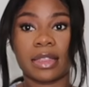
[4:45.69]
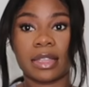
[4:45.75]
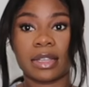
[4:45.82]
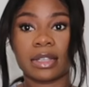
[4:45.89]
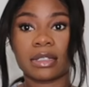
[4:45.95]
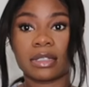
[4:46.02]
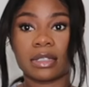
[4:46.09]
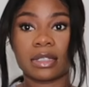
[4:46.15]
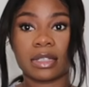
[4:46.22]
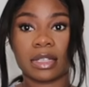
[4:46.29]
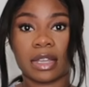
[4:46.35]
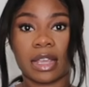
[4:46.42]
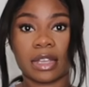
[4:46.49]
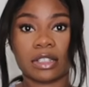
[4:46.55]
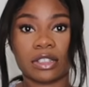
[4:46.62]
this
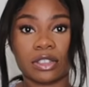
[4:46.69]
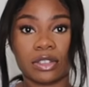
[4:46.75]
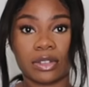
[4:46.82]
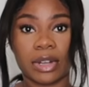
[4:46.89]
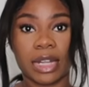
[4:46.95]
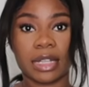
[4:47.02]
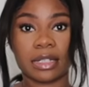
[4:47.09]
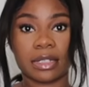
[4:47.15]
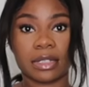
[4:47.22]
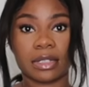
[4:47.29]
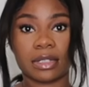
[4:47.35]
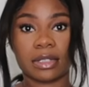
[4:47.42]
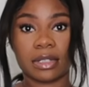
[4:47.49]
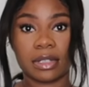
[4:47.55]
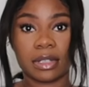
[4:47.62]
next
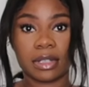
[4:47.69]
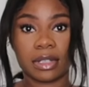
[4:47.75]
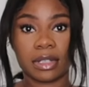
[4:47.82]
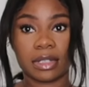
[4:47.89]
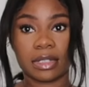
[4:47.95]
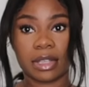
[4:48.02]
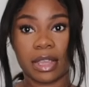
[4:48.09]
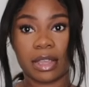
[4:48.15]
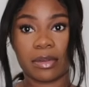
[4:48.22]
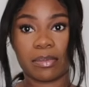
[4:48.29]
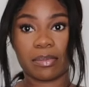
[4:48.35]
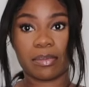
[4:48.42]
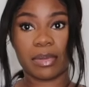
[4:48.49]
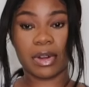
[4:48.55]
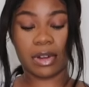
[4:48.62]
dress is a
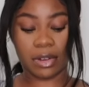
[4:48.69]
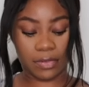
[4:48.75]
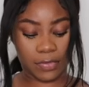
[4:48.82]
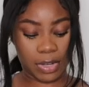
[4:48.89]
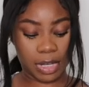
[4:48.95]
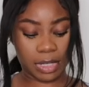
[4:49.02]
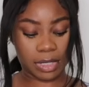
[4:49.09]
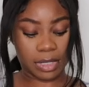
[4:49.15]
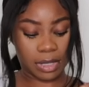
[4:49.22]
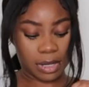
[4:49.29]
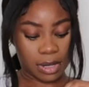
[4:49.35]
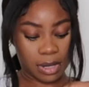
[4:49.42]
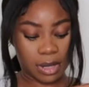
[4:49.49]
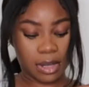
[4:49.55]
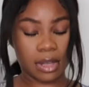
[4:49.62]
perfect
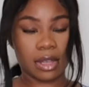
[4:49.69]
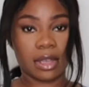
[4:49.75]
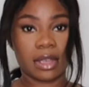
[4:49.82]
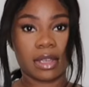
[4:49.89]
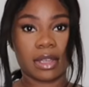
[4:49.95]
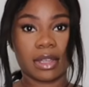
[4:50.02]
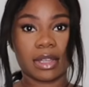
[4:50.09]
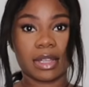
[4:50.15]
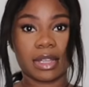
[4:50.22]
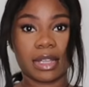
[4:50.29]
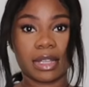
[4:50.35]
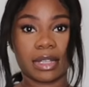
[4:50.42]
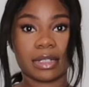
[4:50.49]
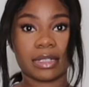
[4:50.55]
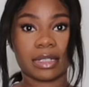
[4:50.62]

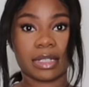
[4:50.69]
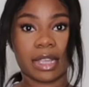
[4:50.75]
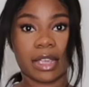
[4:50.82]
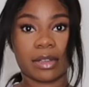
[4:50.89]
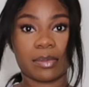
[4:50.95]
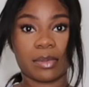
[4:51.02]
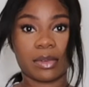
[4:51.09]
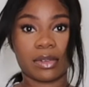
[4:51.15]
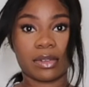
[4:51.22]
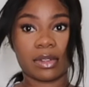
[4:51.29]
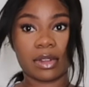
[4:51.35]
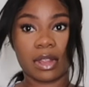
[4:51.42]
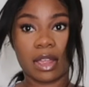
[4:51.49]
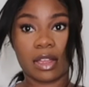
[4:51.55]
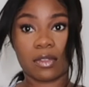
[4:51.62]

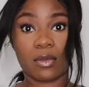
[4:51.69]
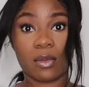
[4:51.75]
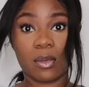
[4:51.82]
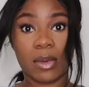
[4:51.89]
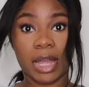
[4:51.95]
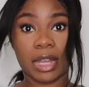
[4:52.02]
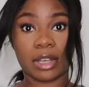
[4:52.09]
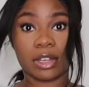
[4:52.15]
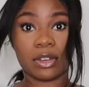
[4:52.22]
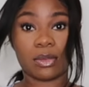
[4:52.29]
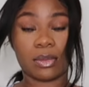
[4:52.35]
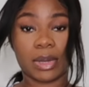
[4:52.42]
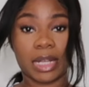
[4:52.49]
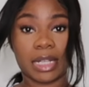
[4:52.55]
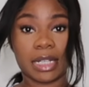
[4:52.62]
example of when you
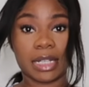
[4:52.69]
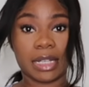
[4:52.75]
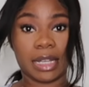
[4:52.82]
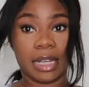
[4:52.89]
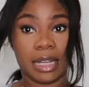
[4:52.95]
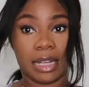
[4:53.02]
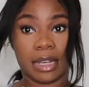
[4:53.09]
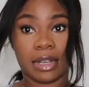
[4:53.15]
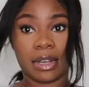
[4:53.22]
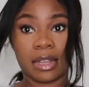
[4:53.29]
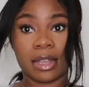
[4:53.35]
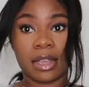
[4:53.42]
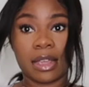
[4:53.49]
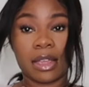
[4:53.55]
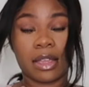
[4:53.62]
would need
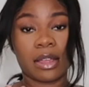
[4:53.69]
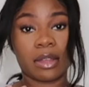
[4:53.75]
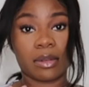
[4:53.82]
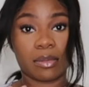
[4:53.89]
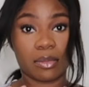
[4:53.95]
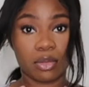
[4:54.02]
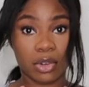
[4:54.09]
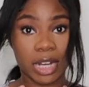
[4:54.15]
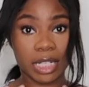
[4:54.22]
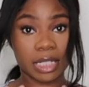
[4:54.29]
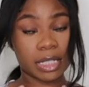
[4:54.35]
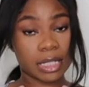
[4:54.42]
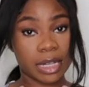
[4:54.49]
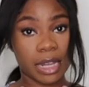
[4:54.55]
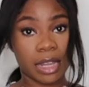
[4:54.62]

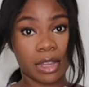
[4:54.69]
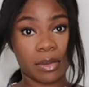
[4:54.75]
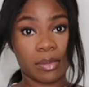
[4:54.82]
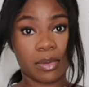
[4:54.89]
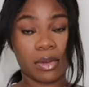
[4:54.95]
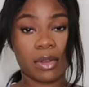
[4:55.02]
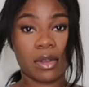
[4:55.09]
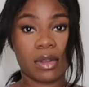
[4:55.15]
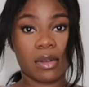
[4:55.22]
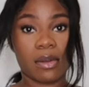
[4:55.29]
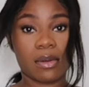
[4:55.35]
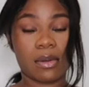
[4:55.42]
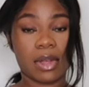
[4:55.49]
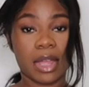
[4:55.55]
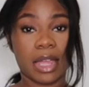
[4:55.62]
breast tape
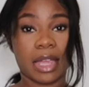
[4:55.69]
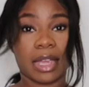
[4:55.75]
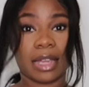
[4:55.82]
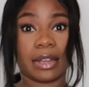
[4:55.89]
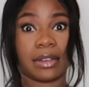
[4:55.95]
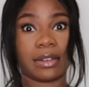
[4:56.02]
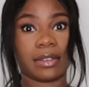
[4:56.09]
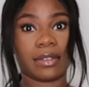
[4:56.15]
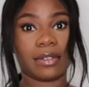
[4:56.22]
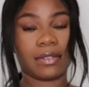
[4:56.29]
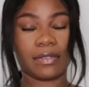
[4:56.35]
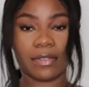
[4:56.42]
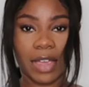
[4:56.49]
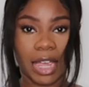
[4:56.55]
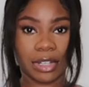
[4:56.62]
and
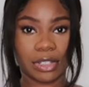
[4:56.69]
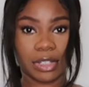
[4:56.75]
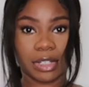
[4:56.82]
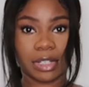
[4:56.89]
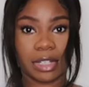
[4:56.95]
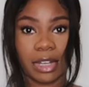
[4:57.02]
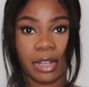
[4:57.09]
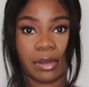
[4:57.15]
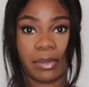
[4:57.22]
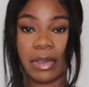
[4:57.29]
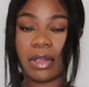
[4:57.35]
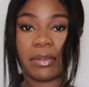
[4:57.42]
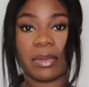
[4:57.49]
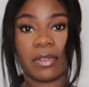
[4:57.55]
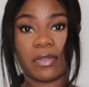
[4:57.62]
fashion tape.
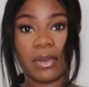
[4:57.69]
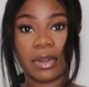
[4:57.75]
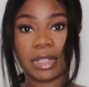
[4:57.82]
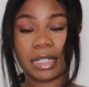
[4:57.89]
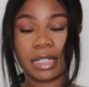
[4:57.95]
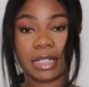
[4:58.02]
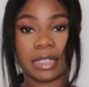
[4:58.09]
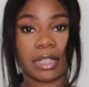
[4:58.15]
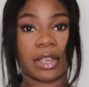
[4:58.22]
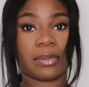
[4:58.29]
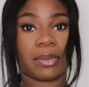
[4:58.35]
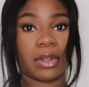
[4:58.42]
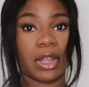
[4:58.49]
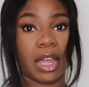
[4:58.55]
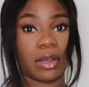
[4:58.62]
But for this
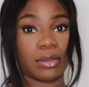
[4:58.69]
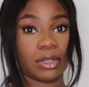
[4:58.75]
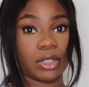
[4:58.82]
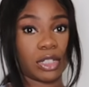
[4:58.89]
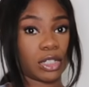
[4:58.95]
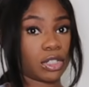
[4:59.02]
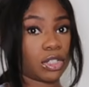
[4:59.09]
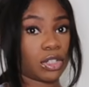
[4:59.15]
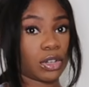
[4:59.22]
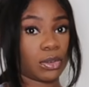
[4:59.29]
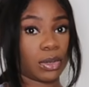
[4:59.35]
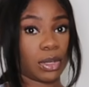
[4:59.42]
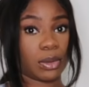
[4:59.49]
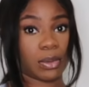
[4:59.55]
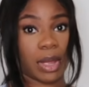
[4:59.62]
example, I will just show
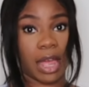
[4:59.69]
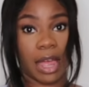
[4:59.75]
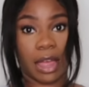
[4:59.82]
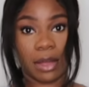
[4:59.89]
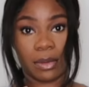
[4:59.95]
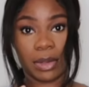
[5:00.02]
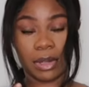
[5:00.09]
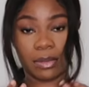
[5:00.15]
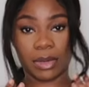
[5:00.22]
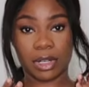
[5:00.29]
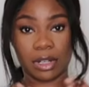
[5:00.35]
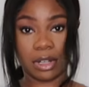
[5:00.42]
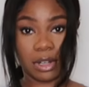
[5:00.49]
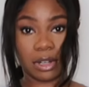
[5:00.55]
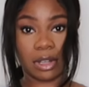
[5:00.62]
you how it would
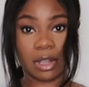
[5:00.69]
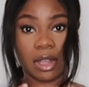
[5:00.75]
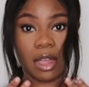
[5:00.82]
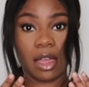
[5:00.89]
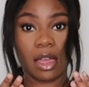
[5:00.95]
look